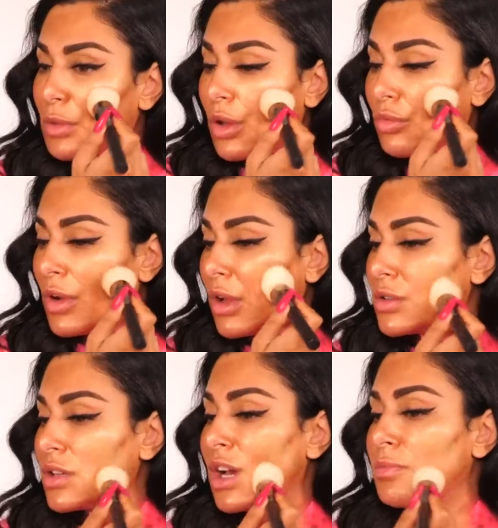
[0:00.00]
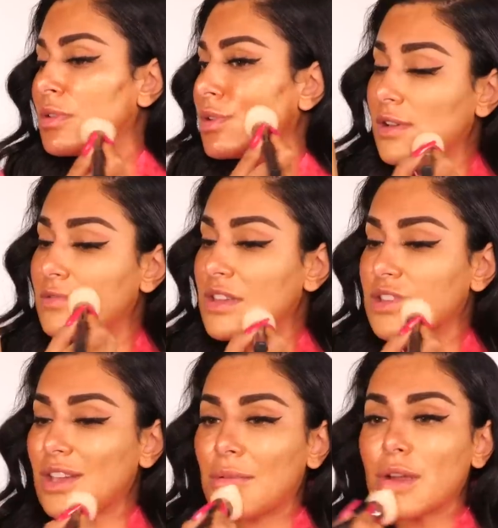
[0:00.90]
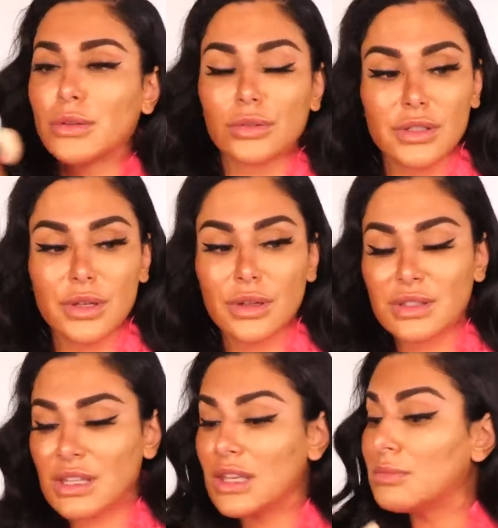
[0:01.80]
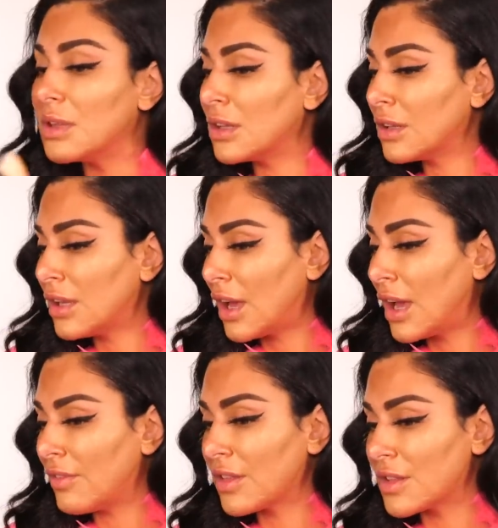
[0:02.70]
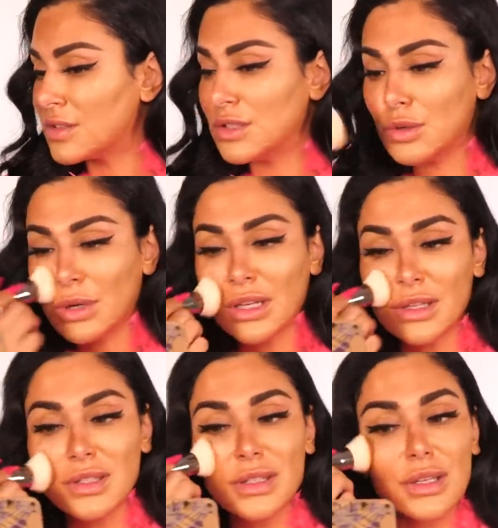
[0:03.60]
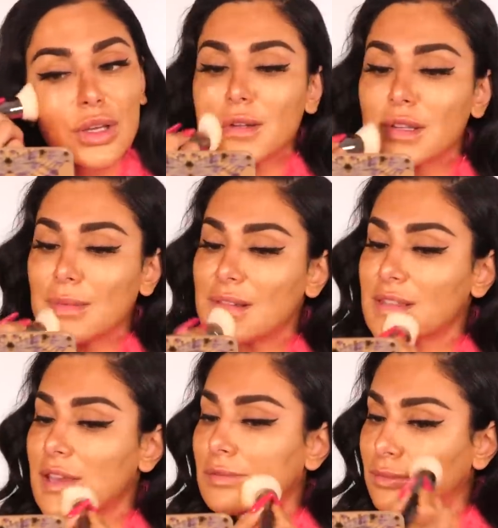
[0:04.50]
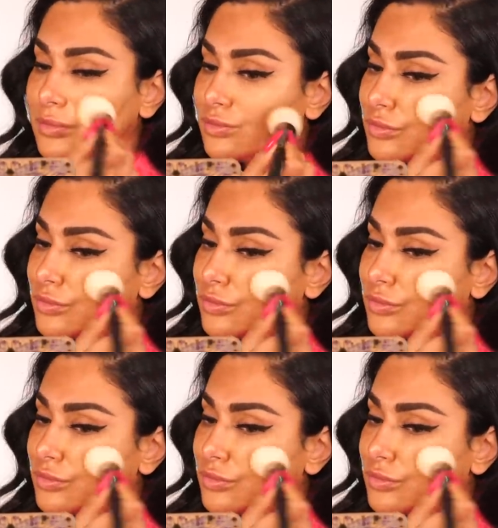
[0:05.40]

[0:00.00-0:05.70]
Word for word: I'm gonna go right on top of this shimmer. So you can see immediately I have like this dewiness to my skin.